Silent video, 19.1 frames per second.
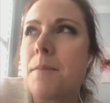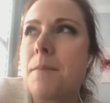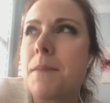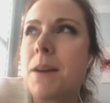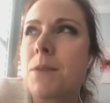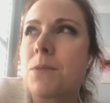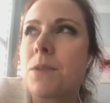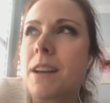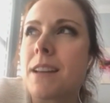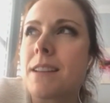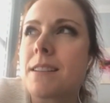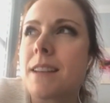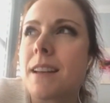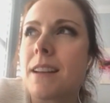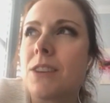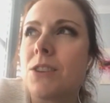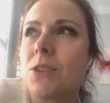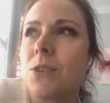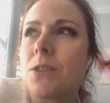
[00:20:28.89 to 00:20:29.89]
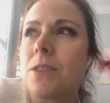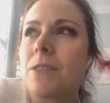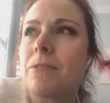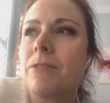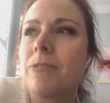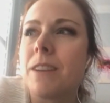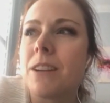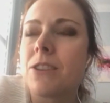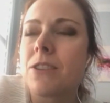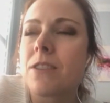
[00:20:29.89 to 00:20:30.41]
meant when I said, the
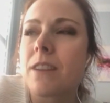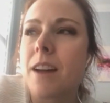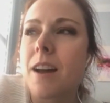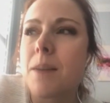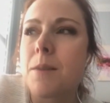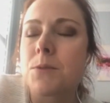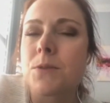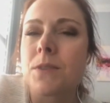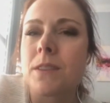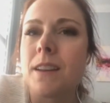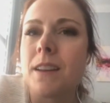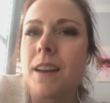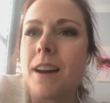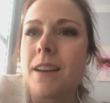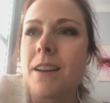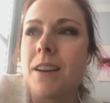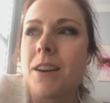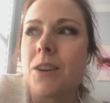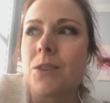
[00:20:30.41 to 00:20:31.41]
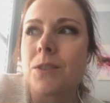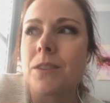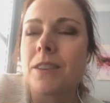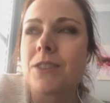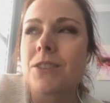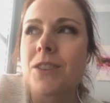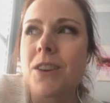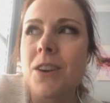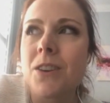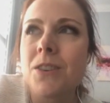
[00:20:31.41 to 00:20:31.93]
fear that comes with the unknown.
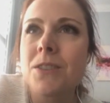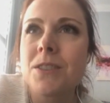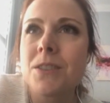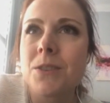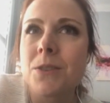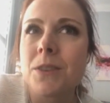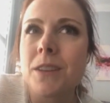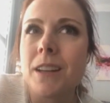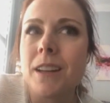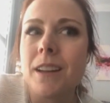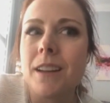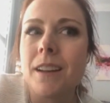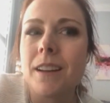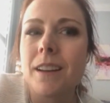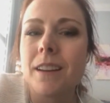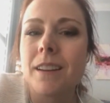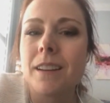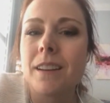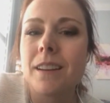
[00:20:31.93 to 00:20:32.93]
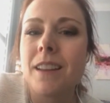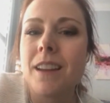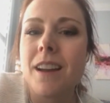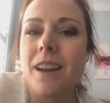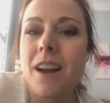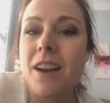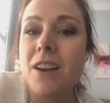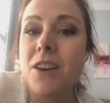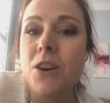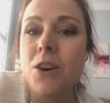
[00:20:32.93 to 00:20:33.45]
There's also the
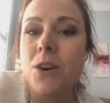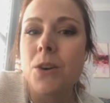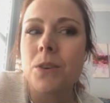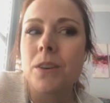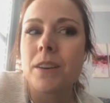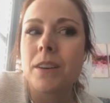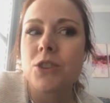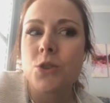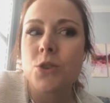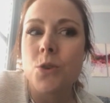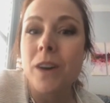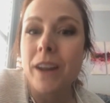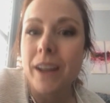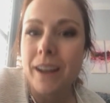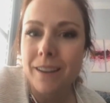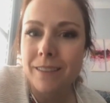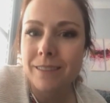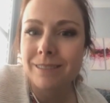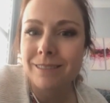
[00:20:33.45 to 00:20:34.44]
unknown joy,